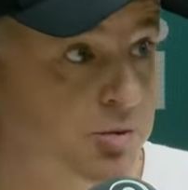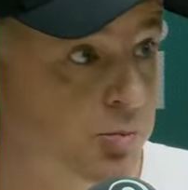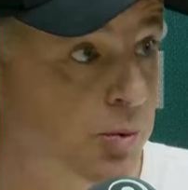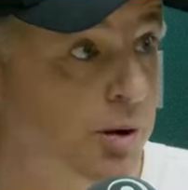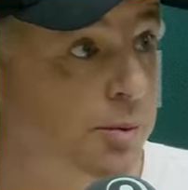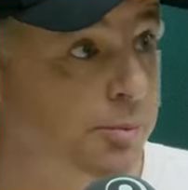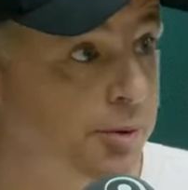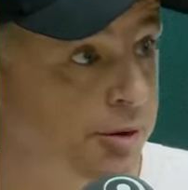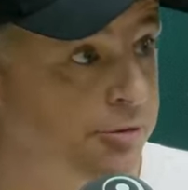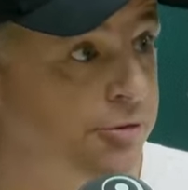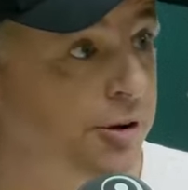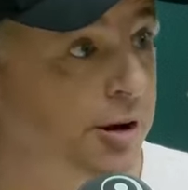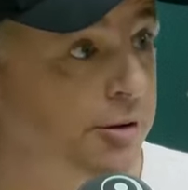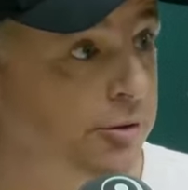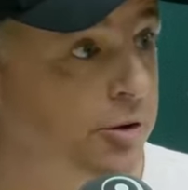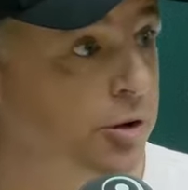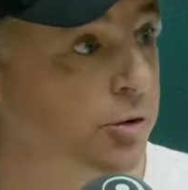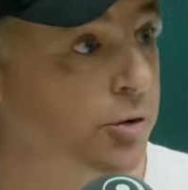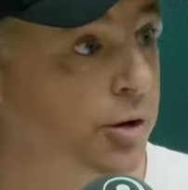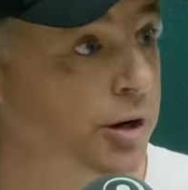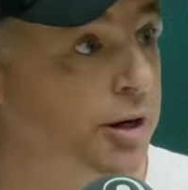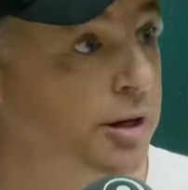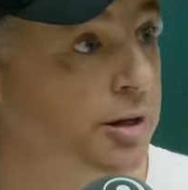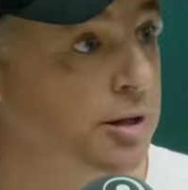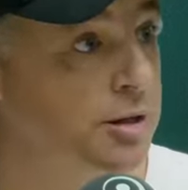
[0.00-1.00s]
He's one of my
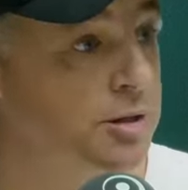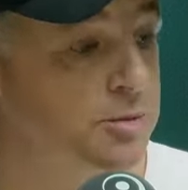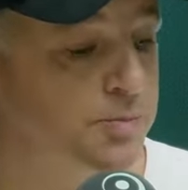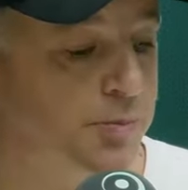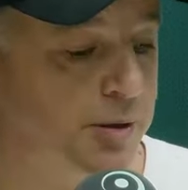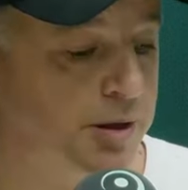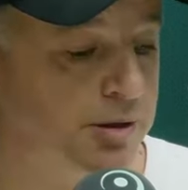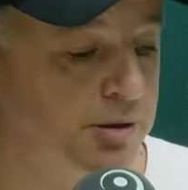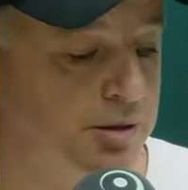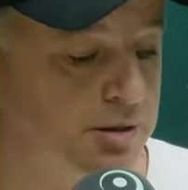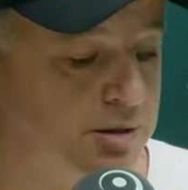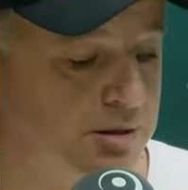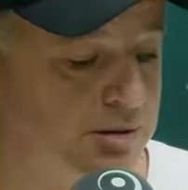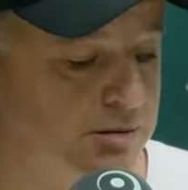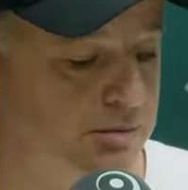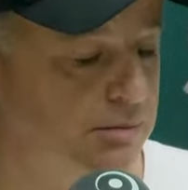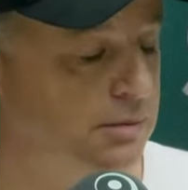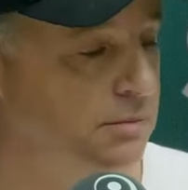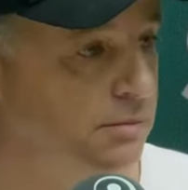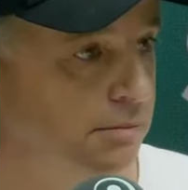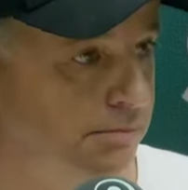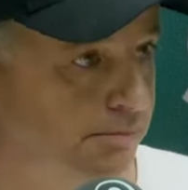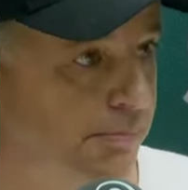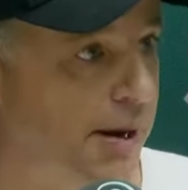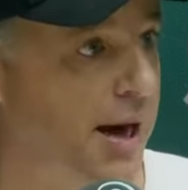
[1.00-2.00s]
favourite cricketers because
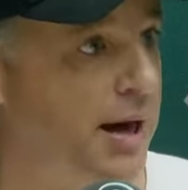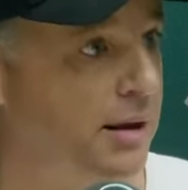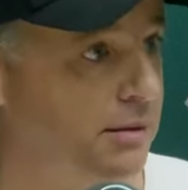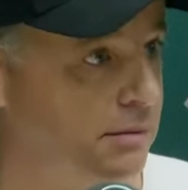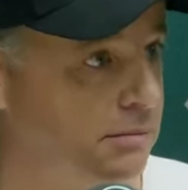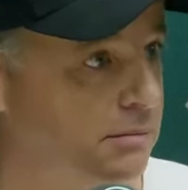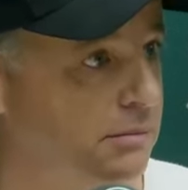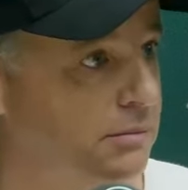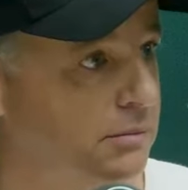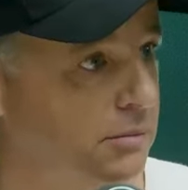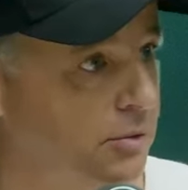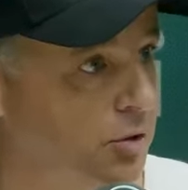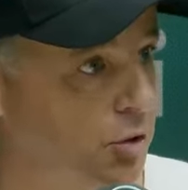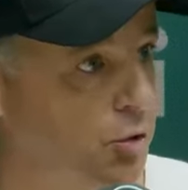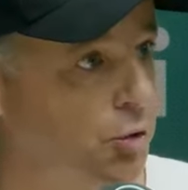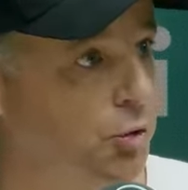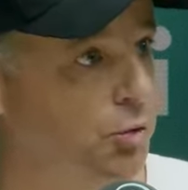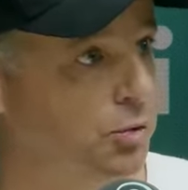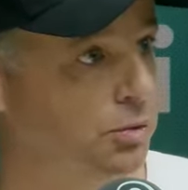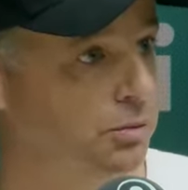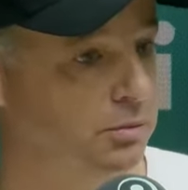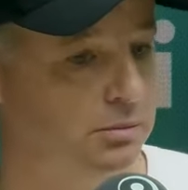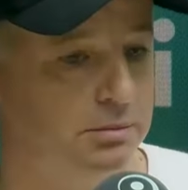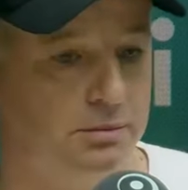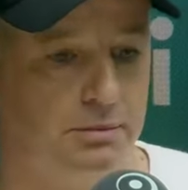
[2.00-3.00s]
bat,
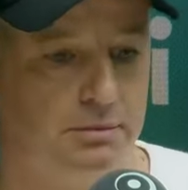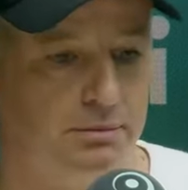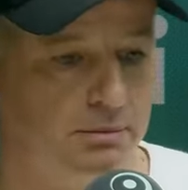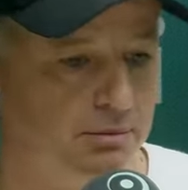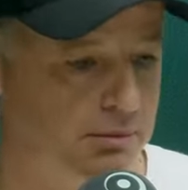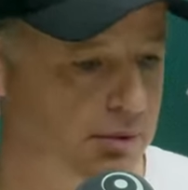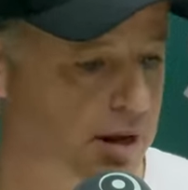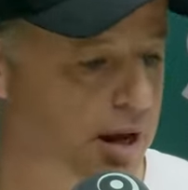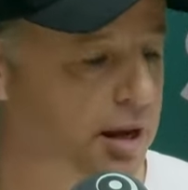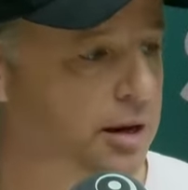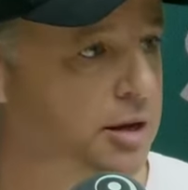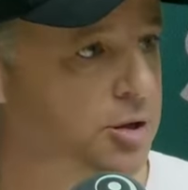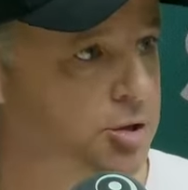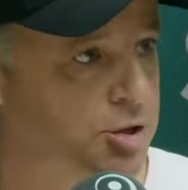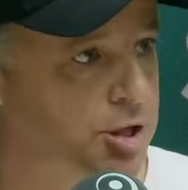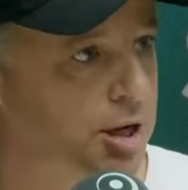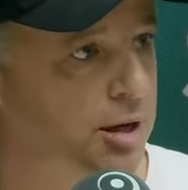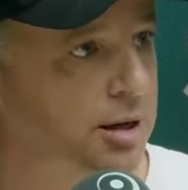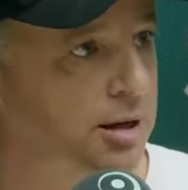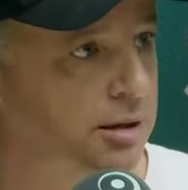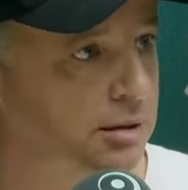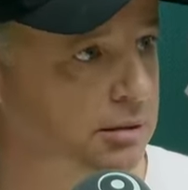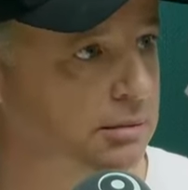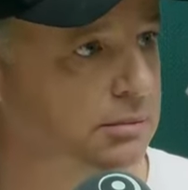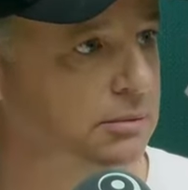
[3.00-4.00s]
good,
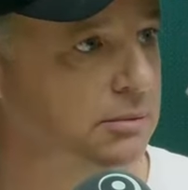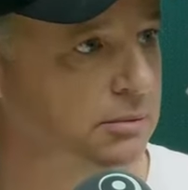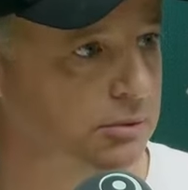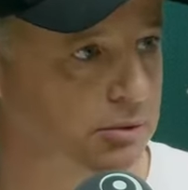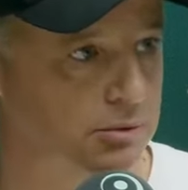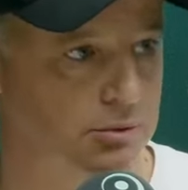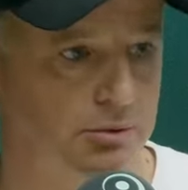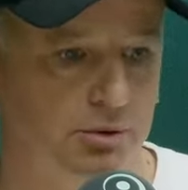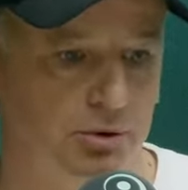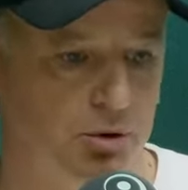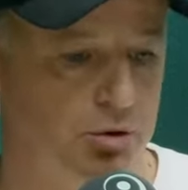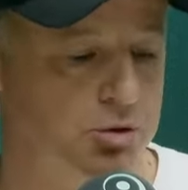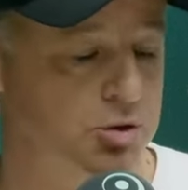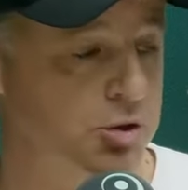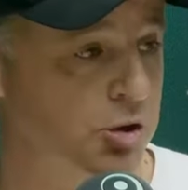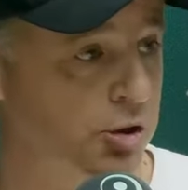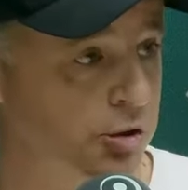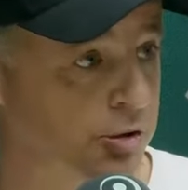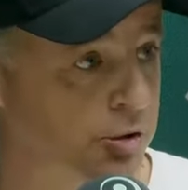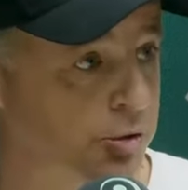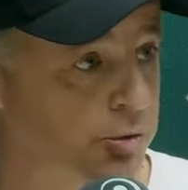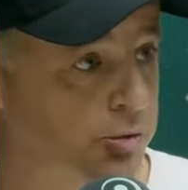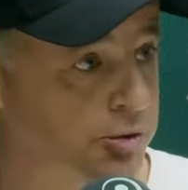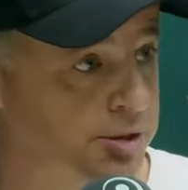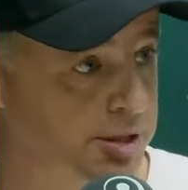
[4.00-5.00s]
energetic, looks
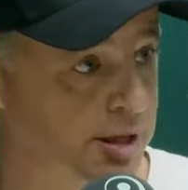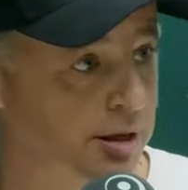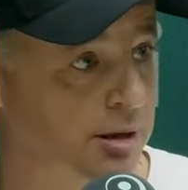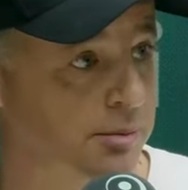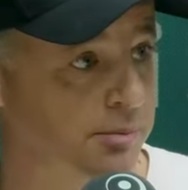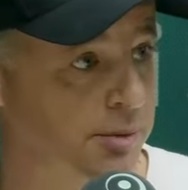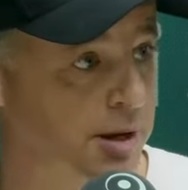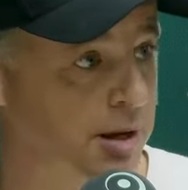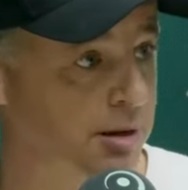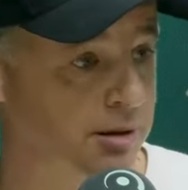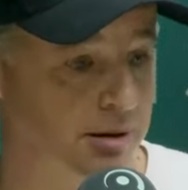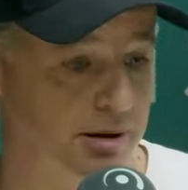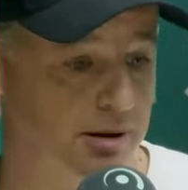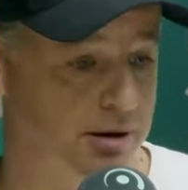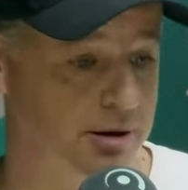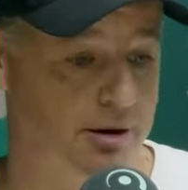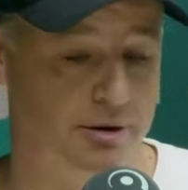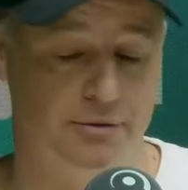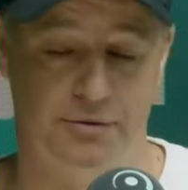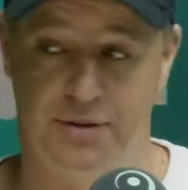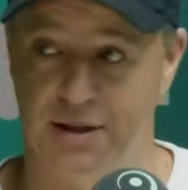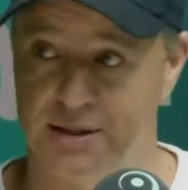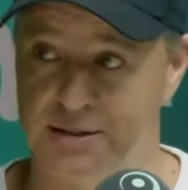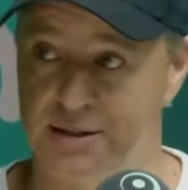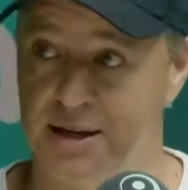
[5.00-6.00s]
like a good team man. I don't
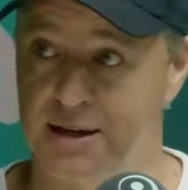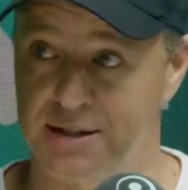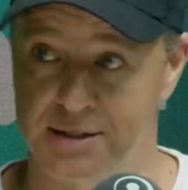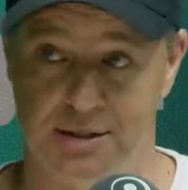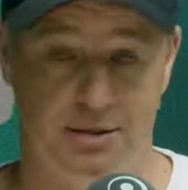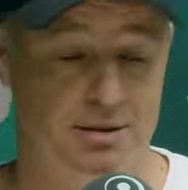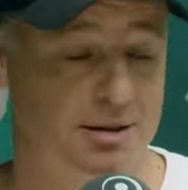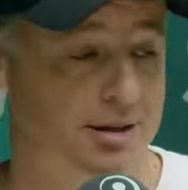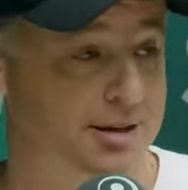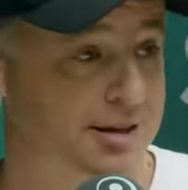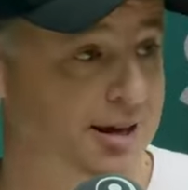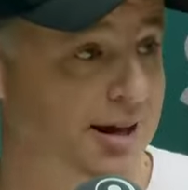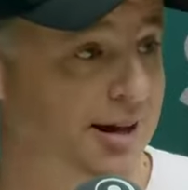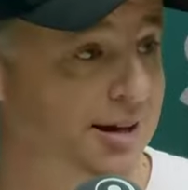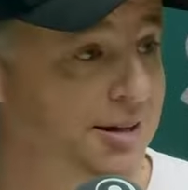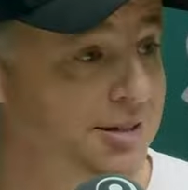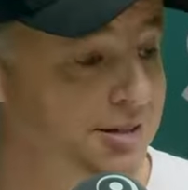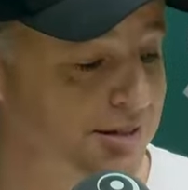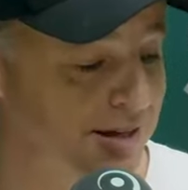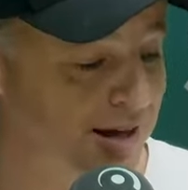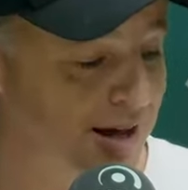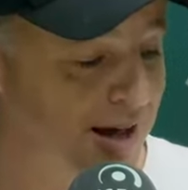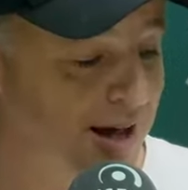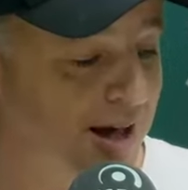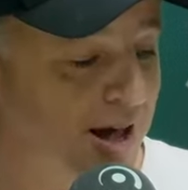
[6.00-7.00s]
know if that's actually the
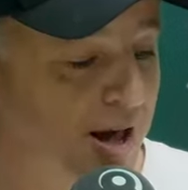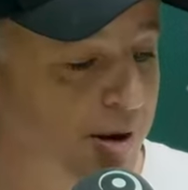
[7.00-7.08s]
case.